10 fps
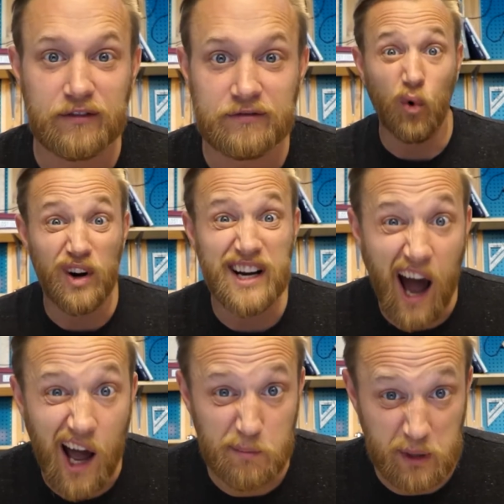or
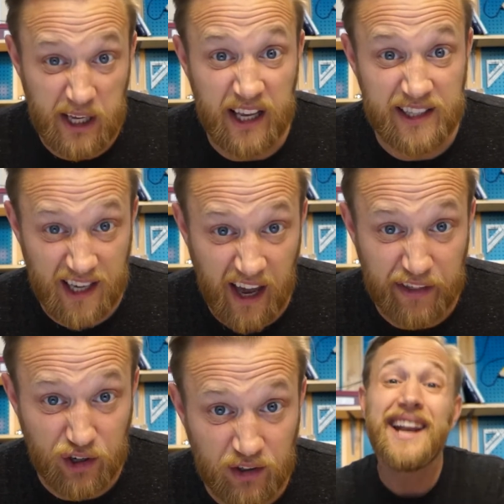not being
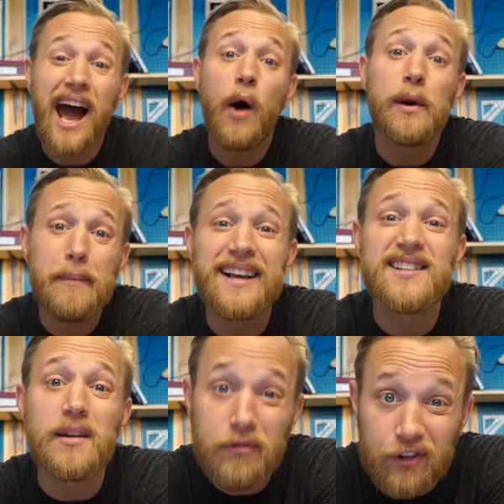together, and how it makes
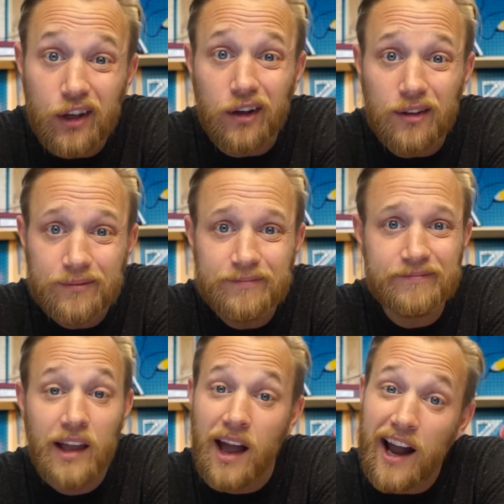them feel.
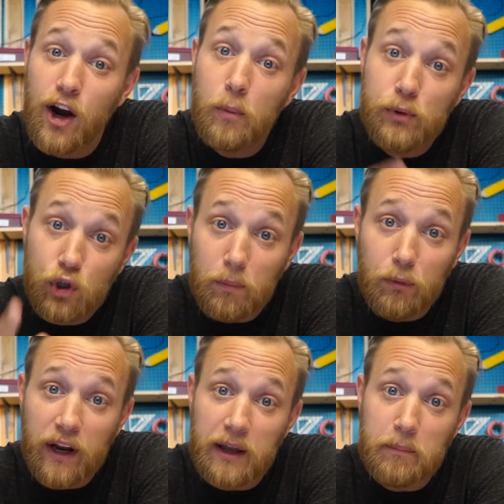I hope you'll
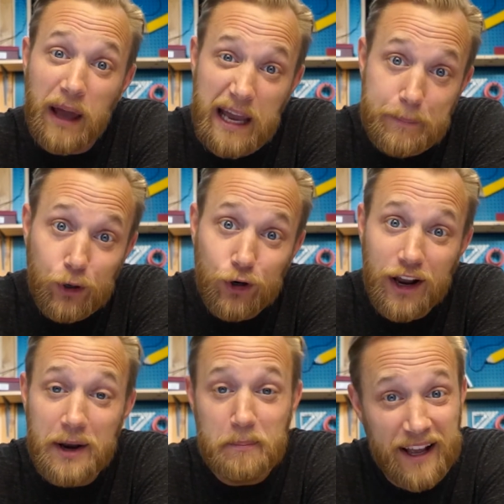bring paper
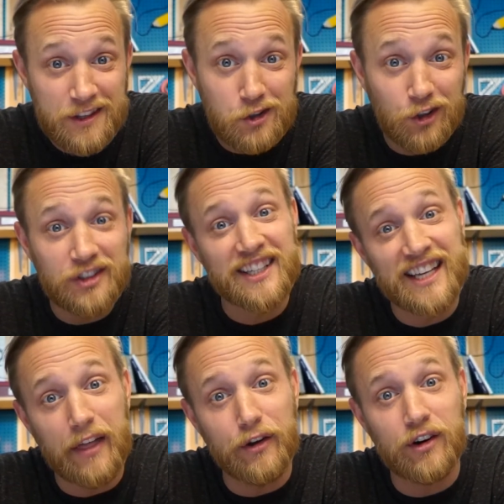and pencil
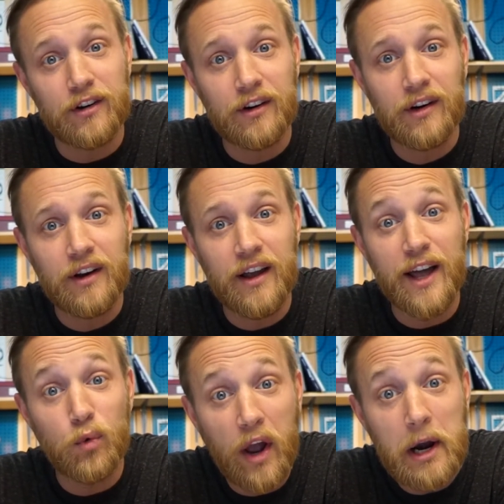together
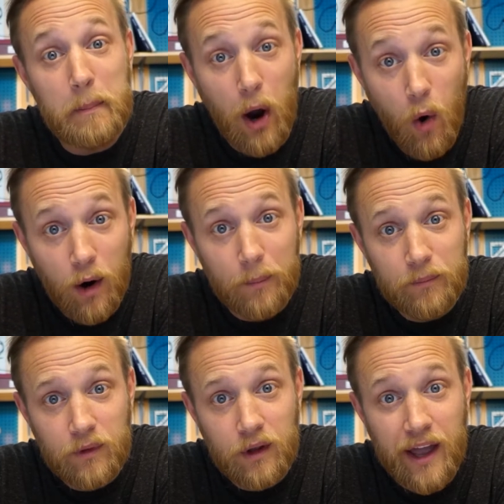and write a poem,
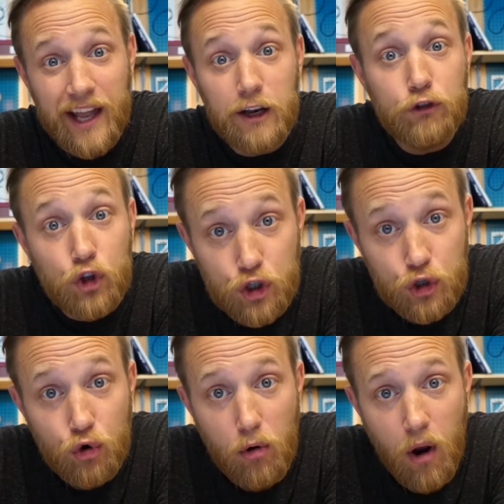and if you
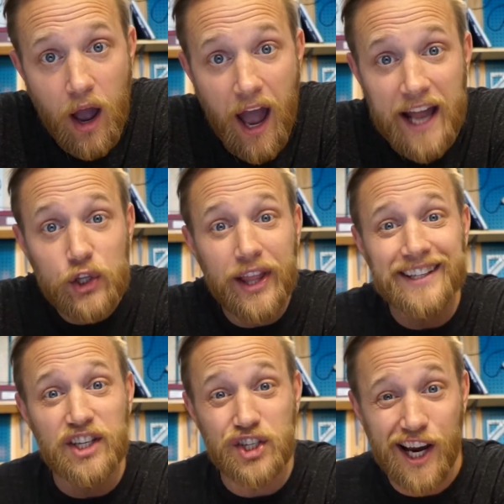do, and you'd like
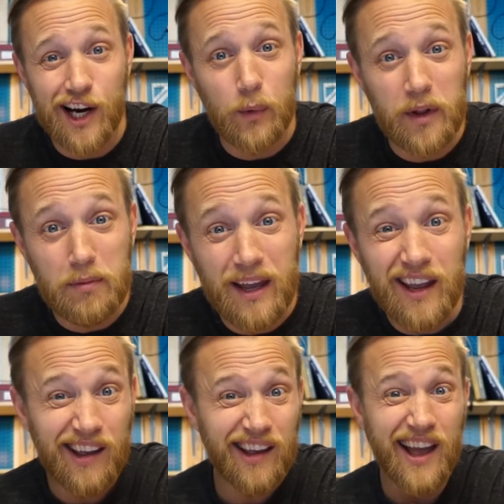to share it with
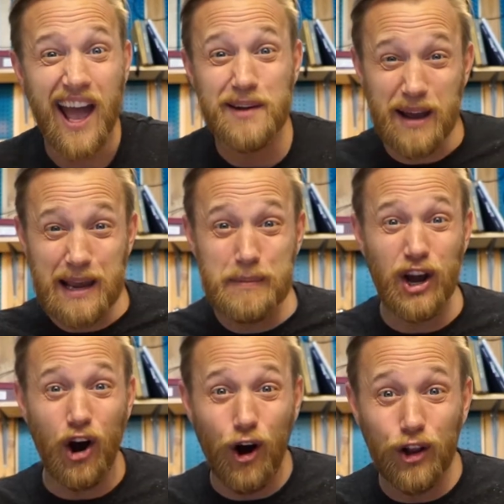me, and maybe
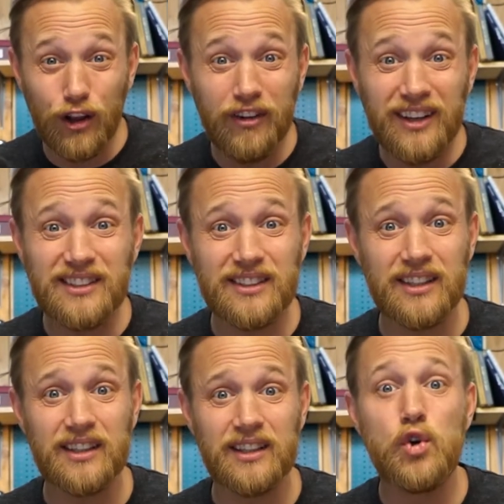all of us,
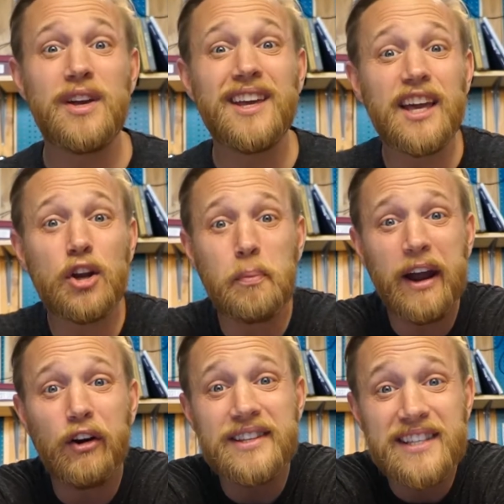you can get your
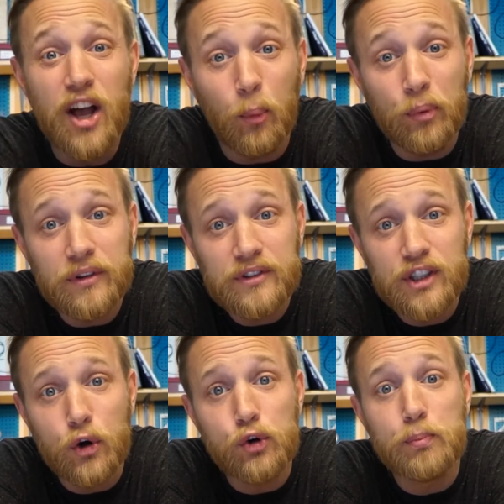parents' help to
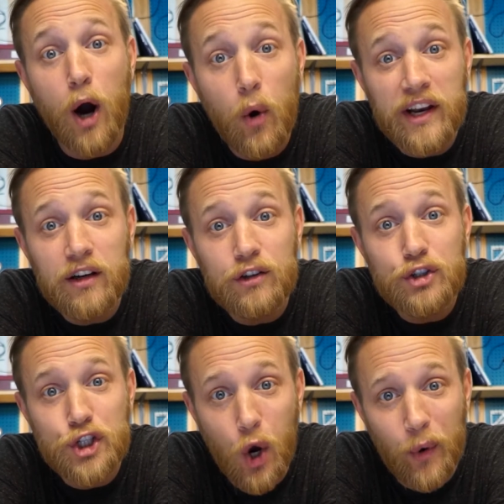go to
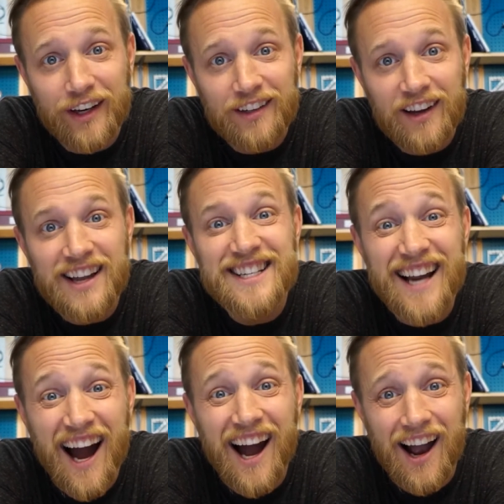
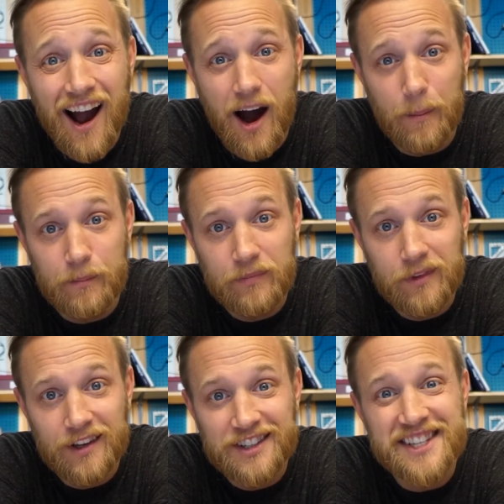poetshowit.com
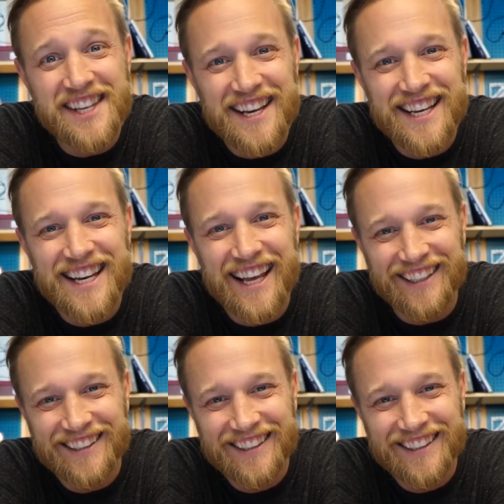to send it in.